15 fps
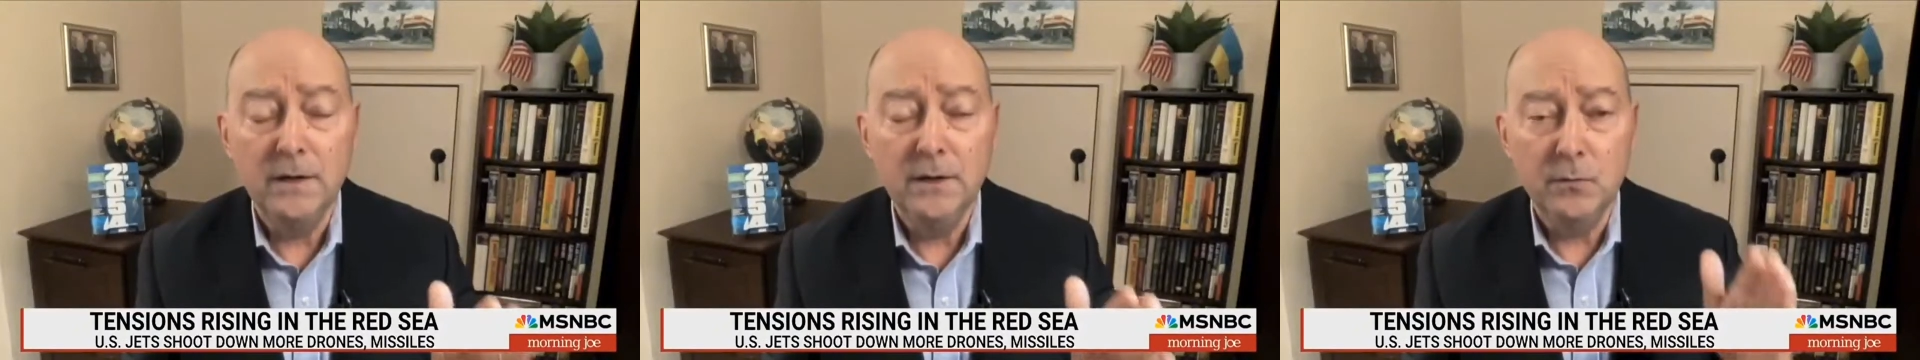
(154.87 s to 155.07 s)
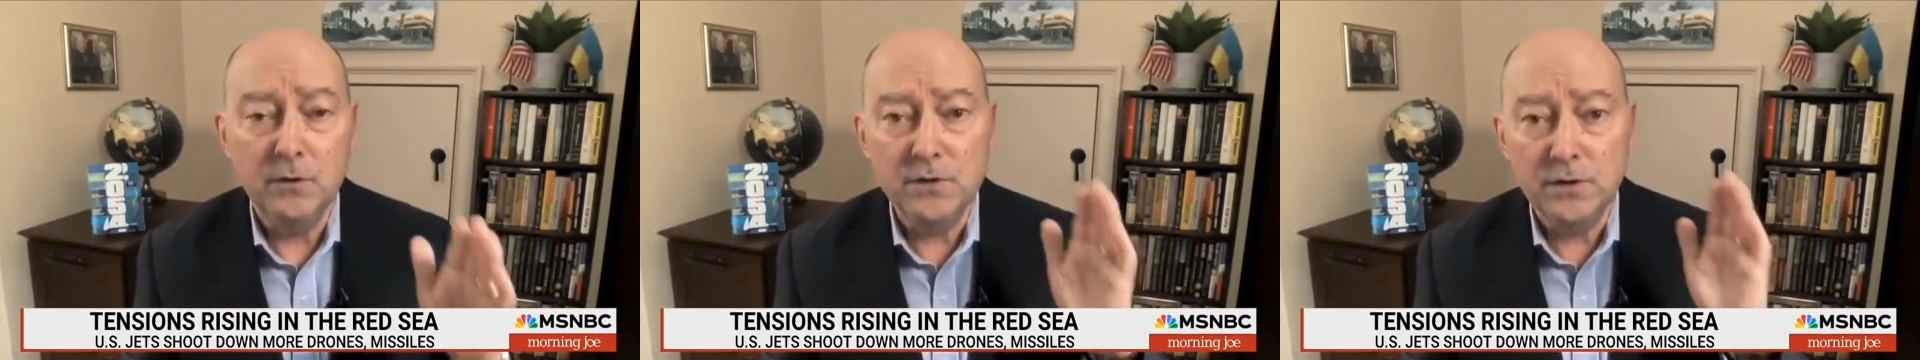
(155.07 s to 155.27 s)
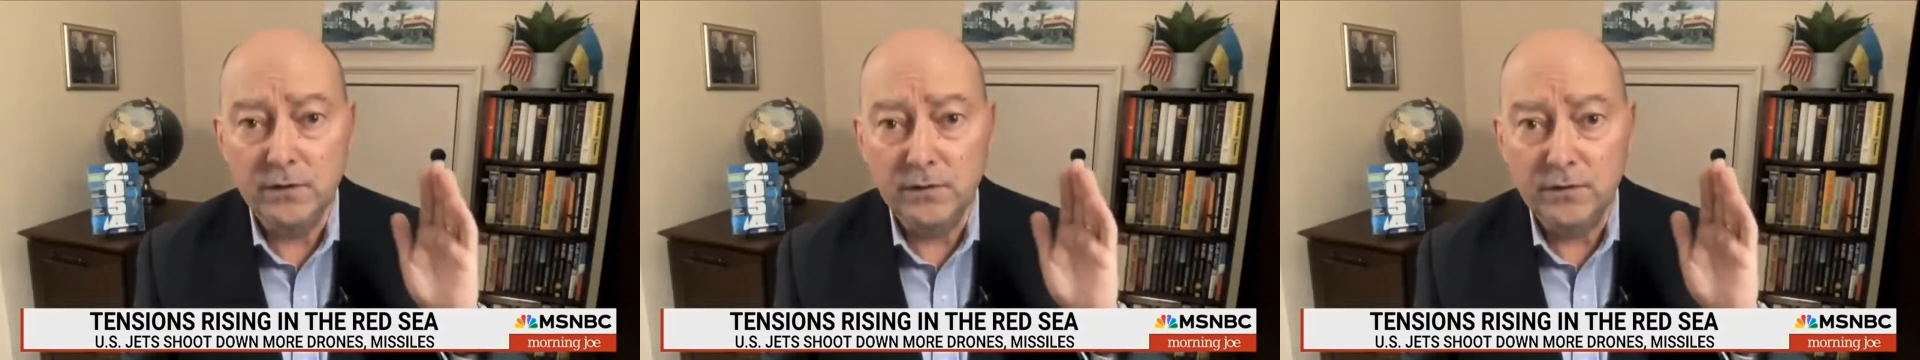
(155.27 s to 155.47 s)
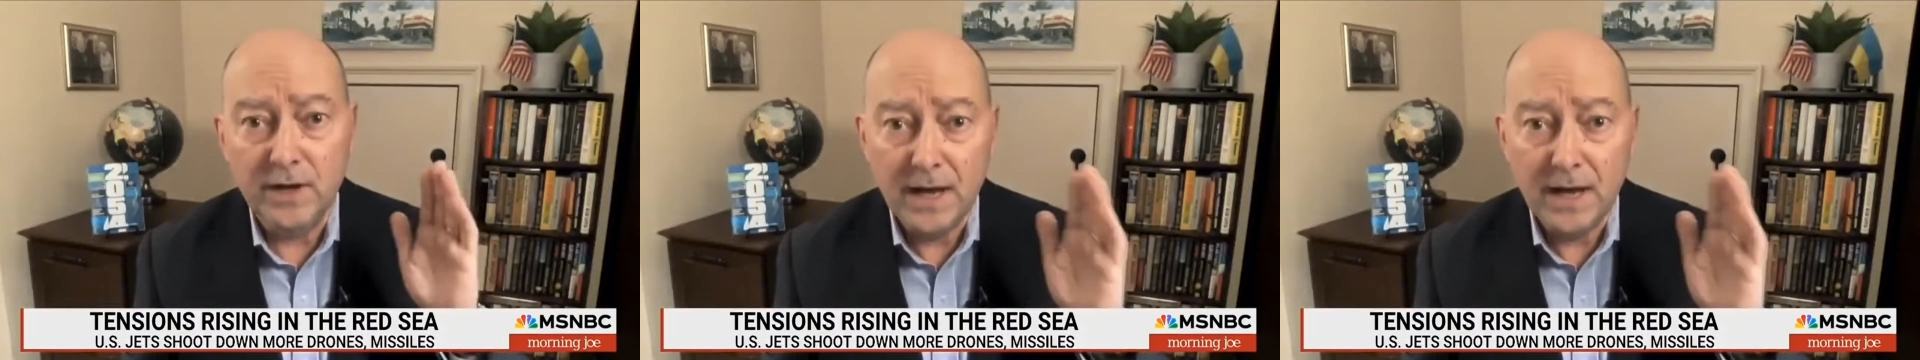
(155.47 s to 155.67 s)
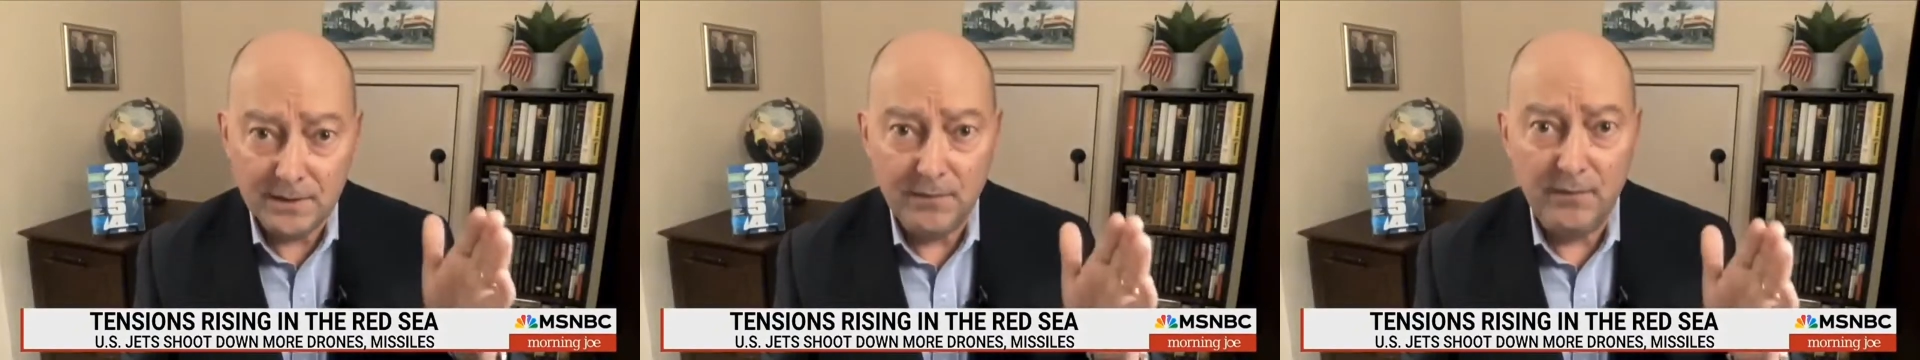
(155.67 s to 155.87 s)
which is
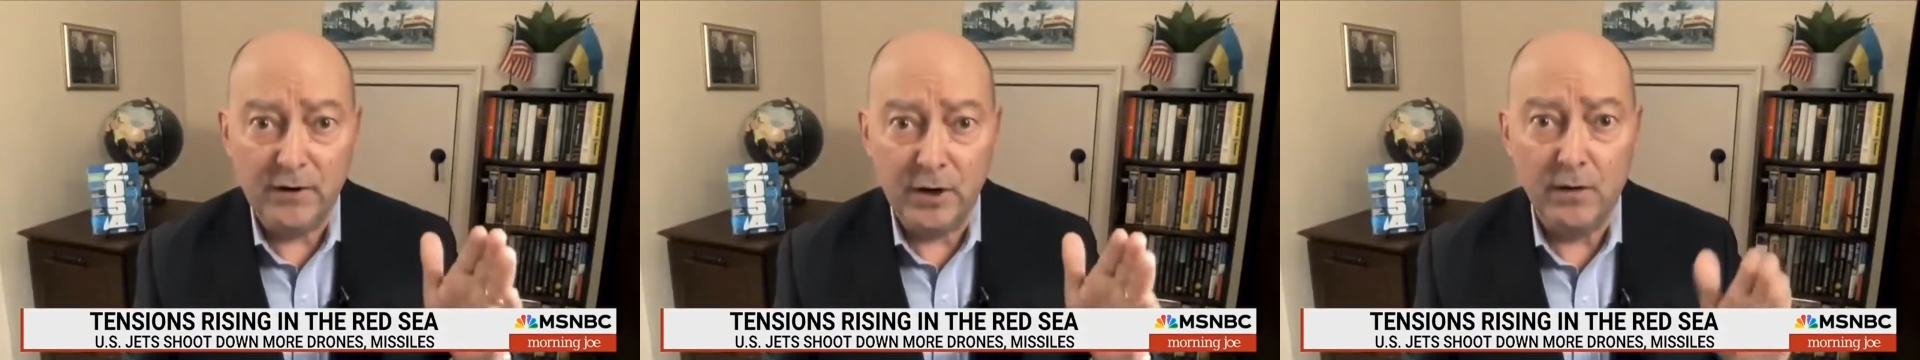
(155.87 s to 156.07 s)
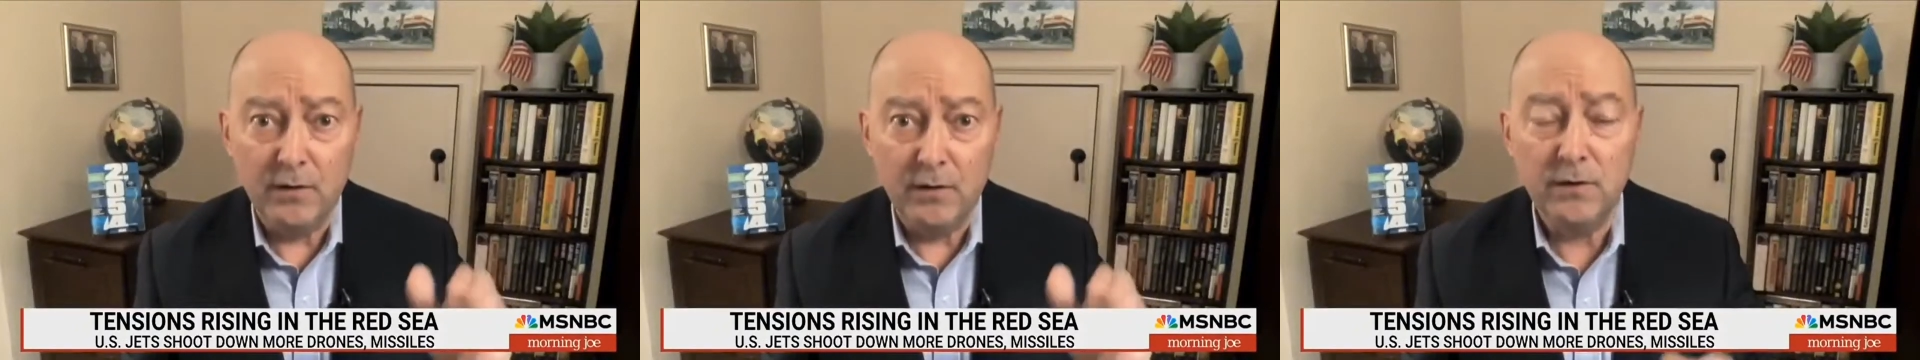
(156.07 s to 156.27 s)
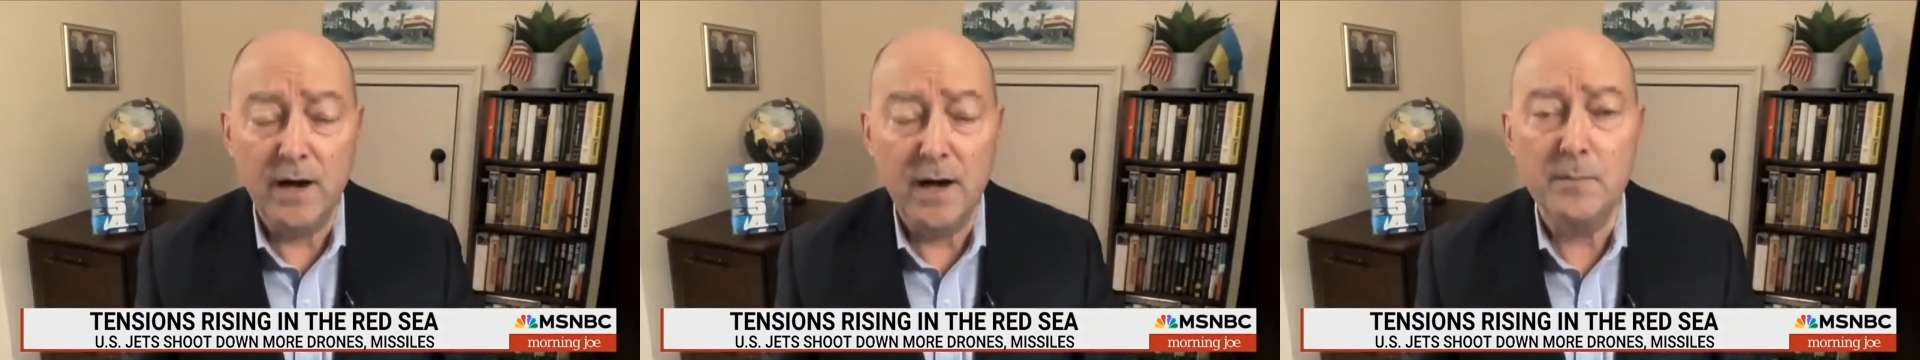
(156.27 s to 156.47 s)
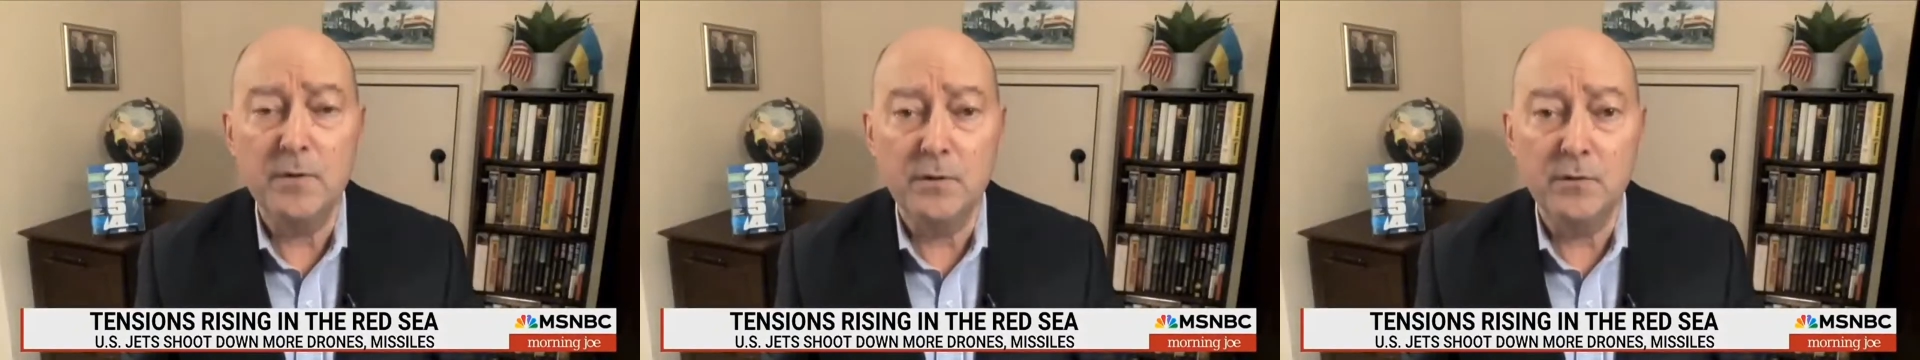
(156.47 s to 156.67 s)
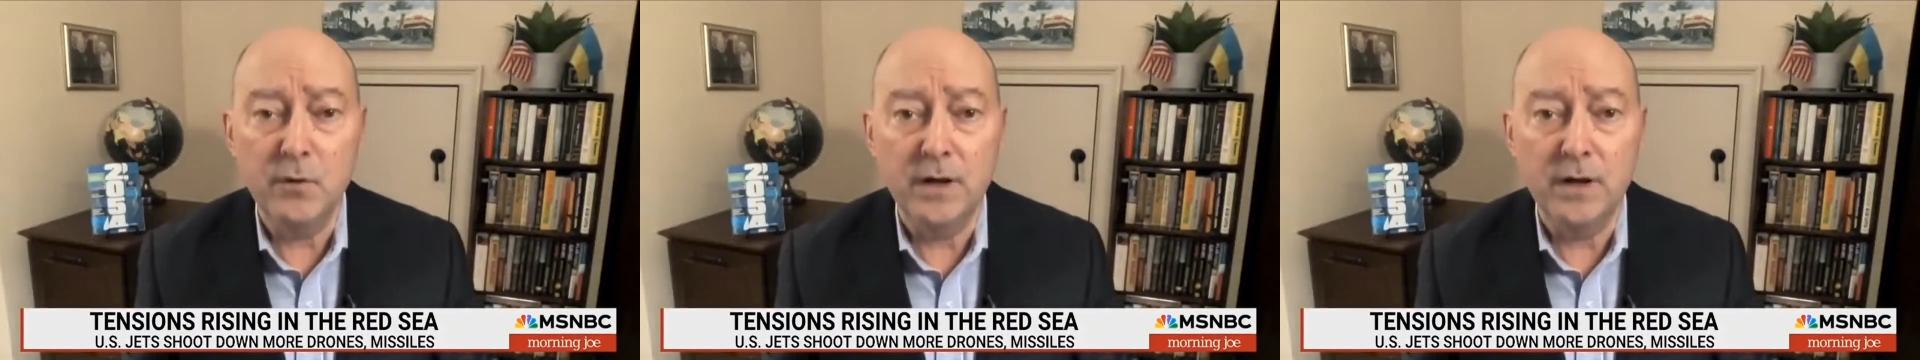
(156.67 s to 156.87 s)
at the very top of
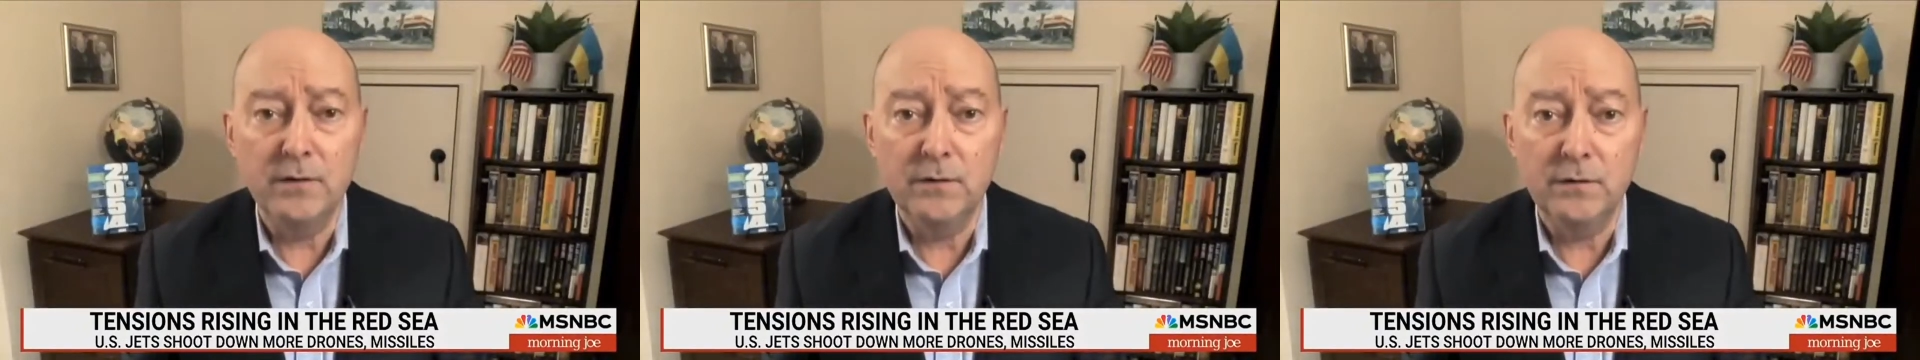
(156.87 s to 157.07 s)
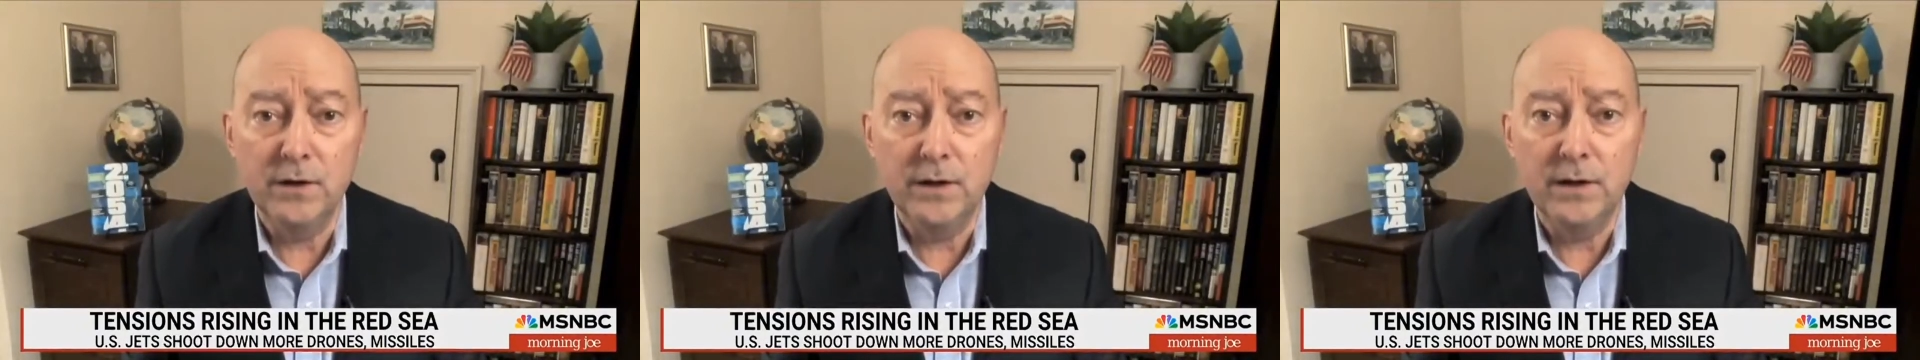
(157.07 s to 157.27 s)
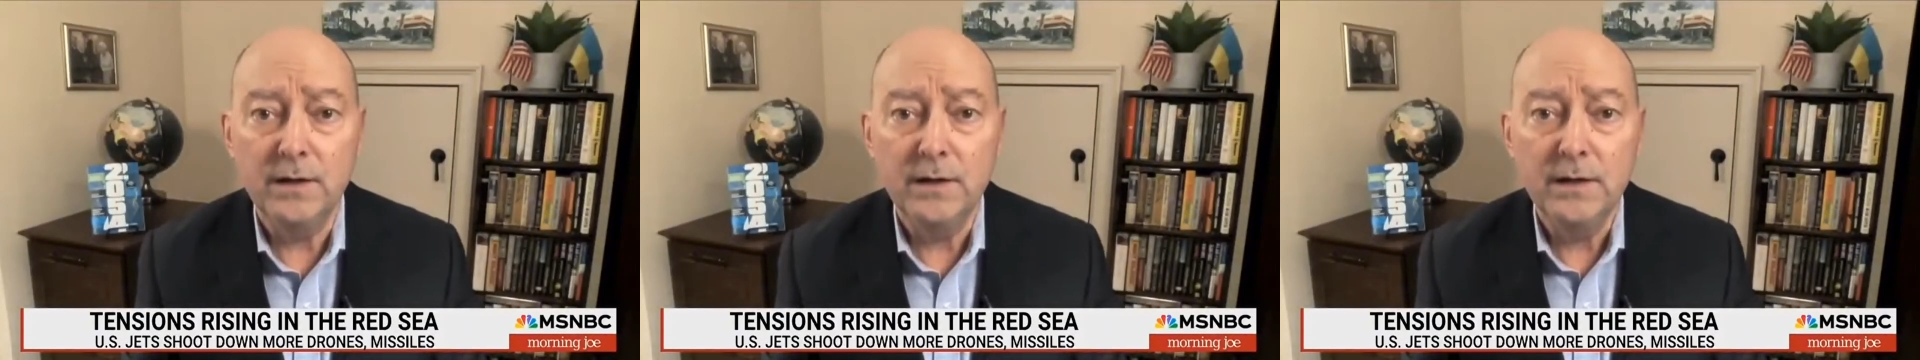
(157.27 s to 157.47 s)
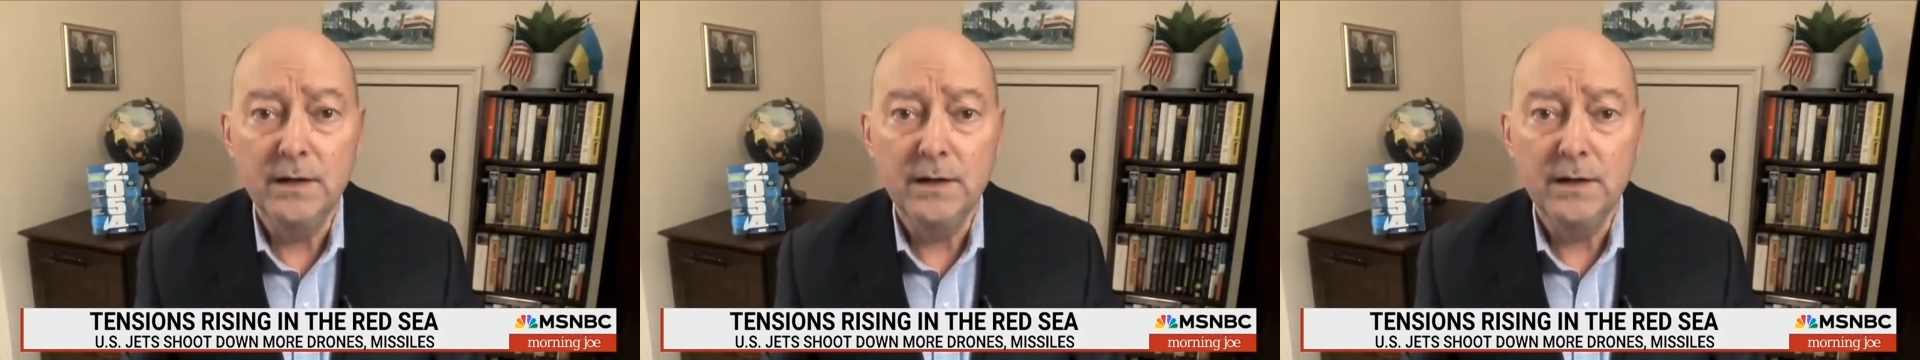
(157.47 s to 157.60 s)
the Red Sea.